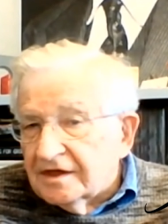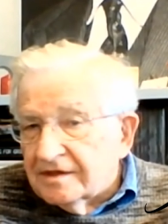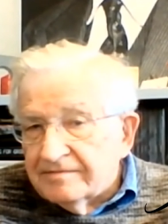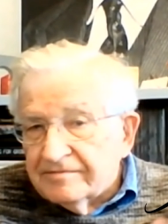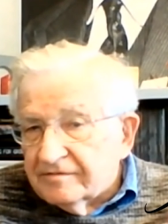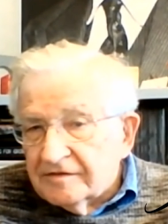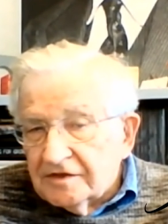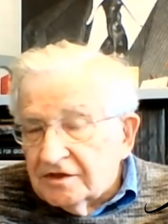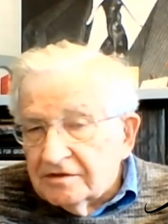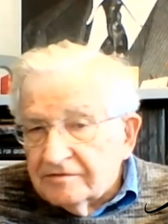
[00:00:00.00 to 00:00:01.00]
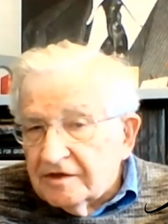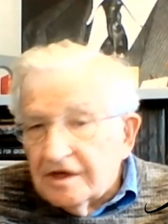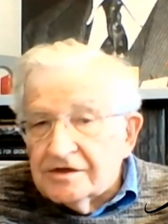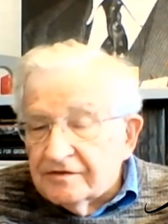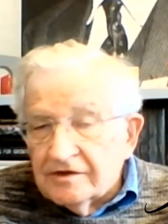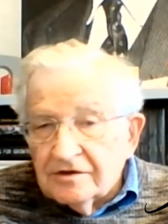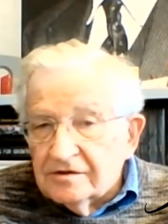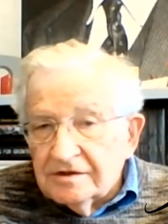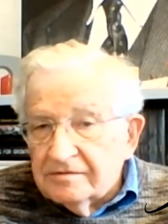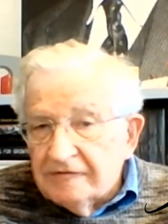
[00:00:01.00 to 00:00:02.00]
um,
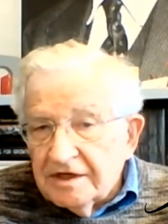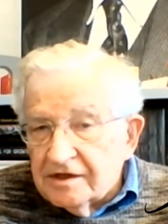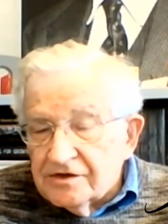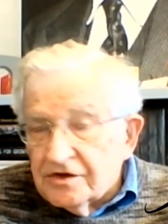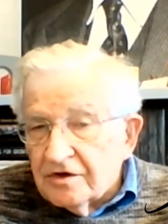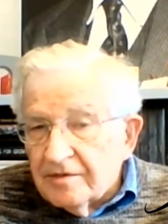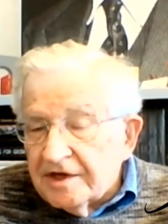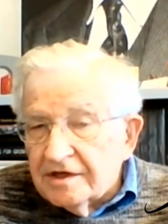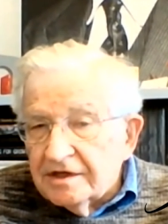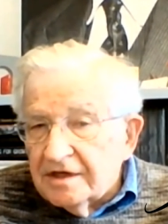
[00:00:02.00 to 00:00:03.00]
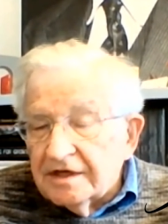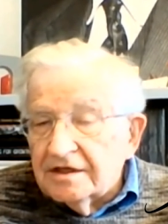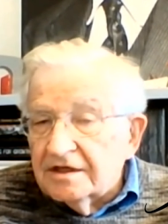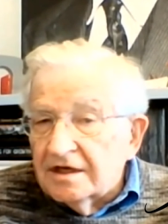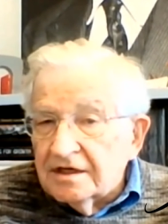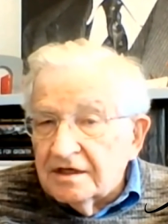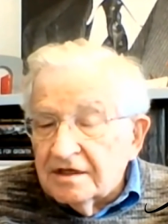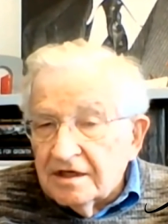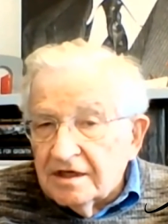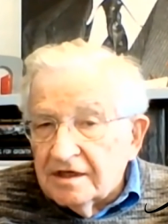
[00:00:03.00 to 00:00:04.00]
Kosovo and, and, Serbia in
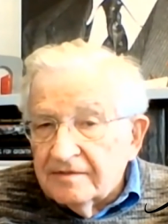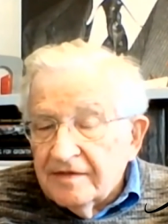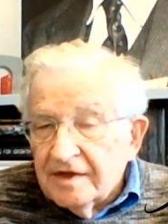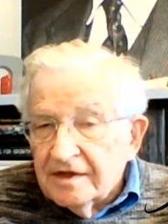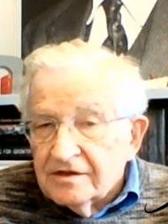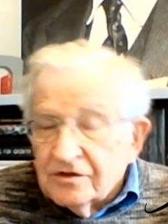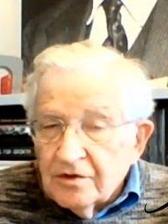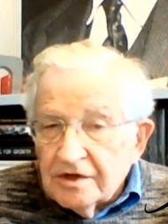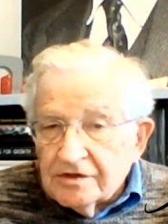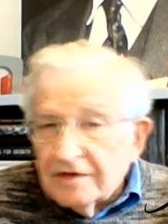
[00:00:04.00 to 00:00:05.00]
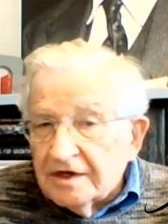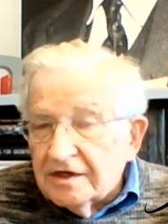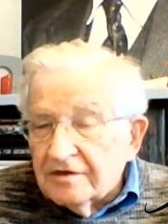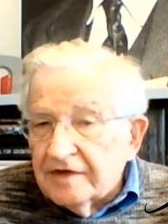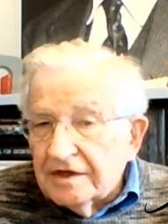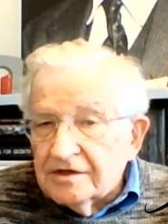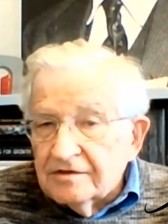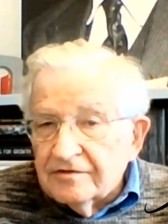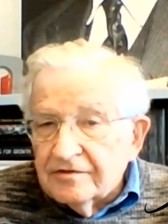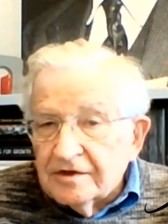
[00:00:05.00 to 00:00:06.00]
1999. U.S. run
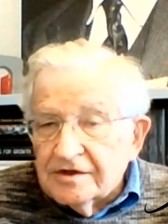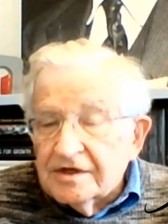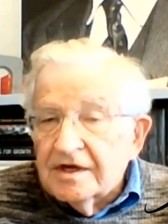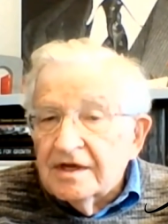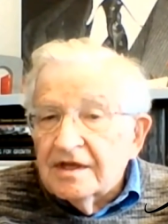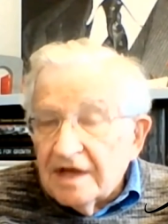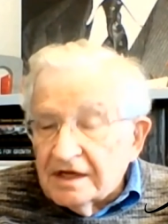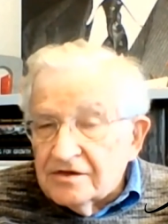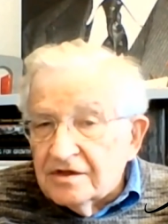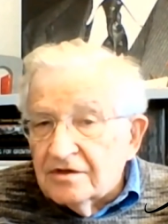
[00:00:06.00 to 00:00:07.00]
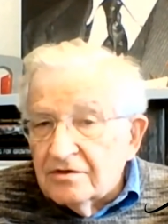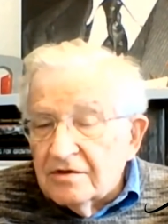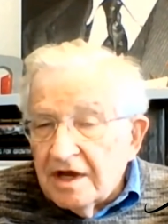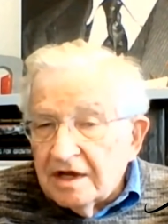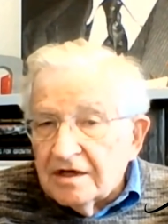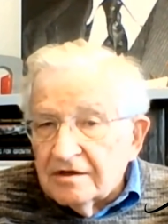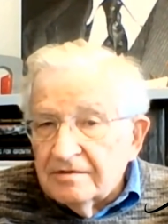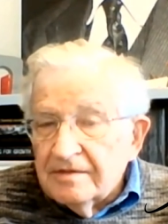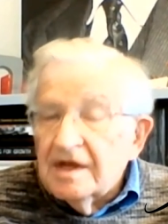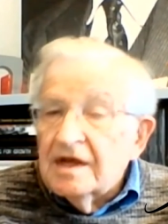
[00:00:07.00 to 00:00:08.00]
intervention force. That's the new NATO,
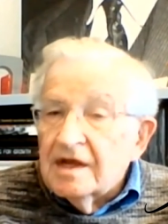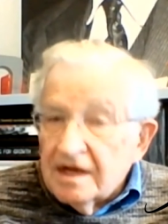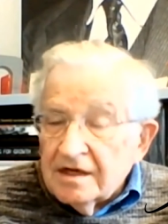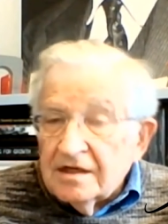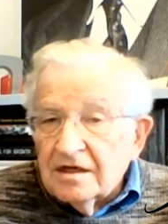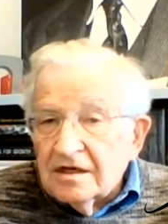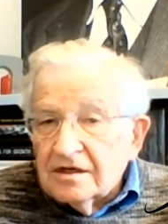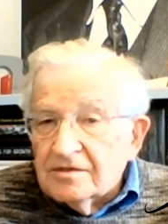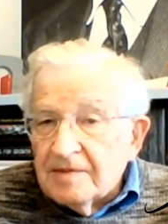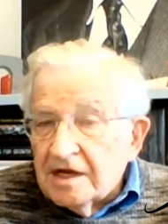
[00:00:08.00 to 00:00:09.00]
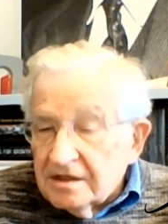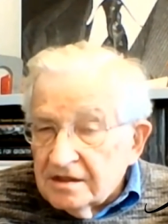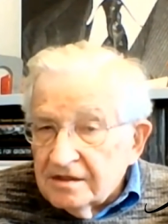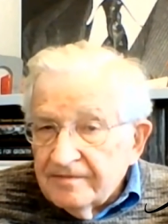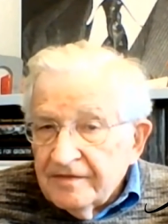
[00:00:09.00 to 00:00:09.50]
and it did expand